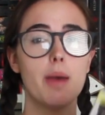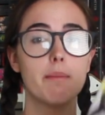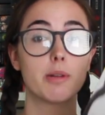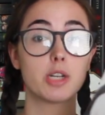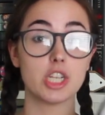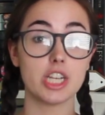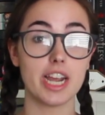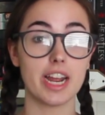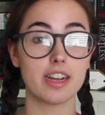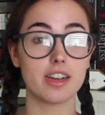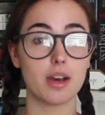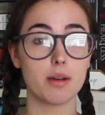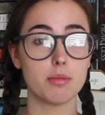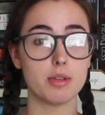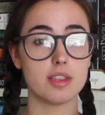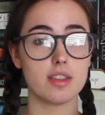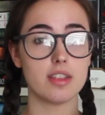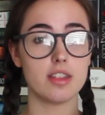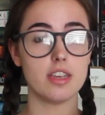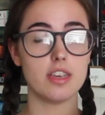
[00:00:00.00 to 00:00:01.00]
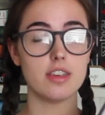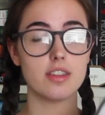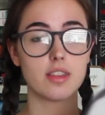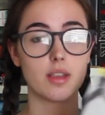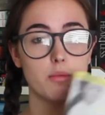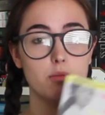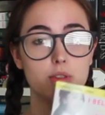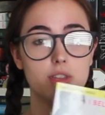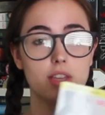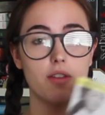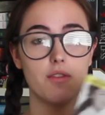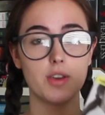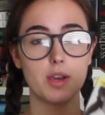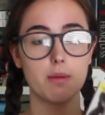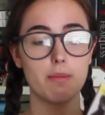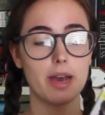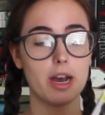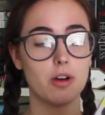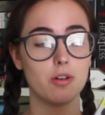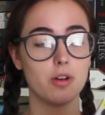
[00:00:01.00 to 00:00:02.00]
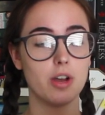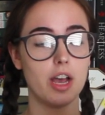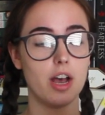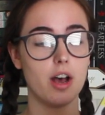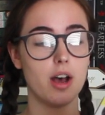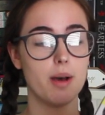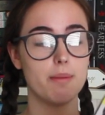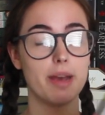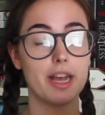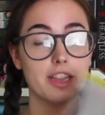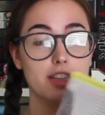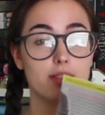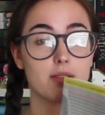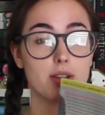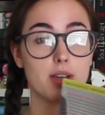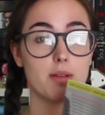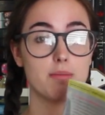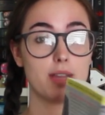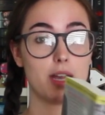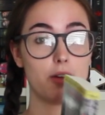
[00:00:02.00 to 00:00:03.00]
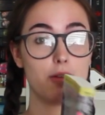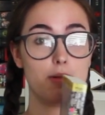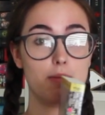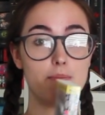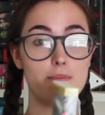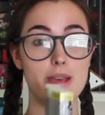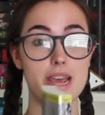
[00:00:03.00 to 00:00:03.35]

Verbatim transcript: but she had copies of these and was giving them out. Um, and this one comes out in